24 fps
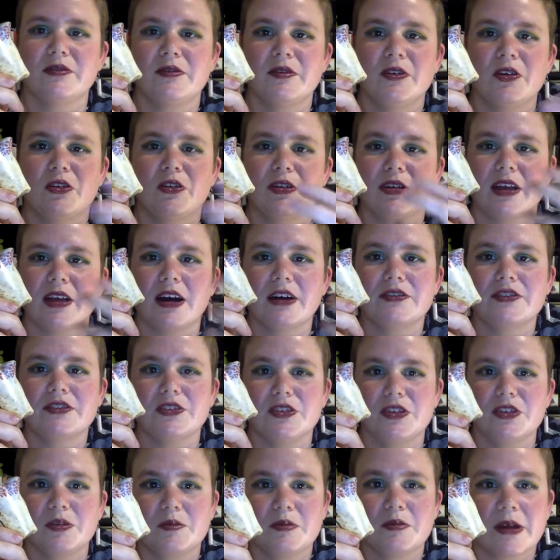or an
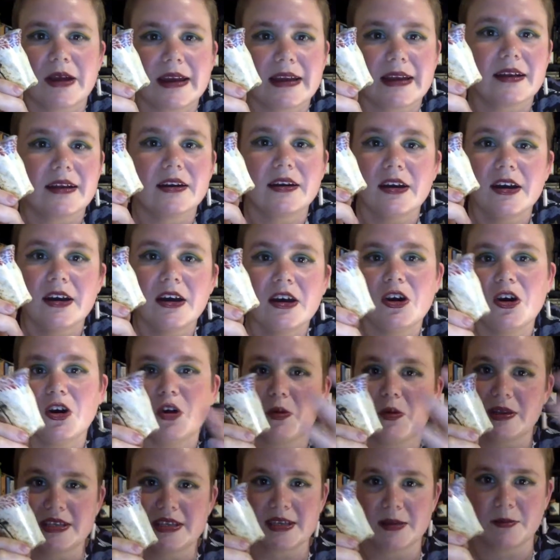afternoon break or
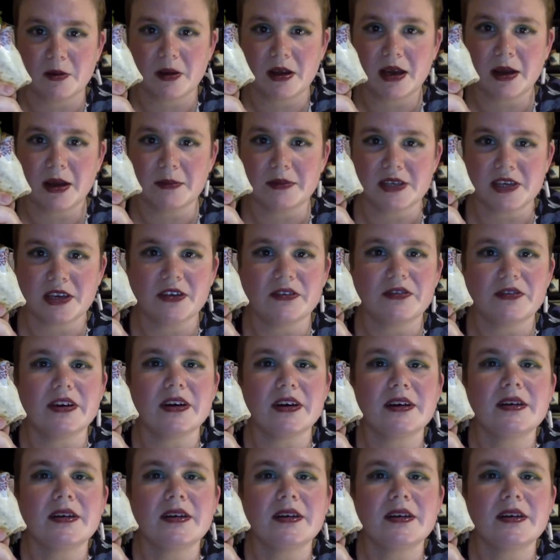when someone comes over.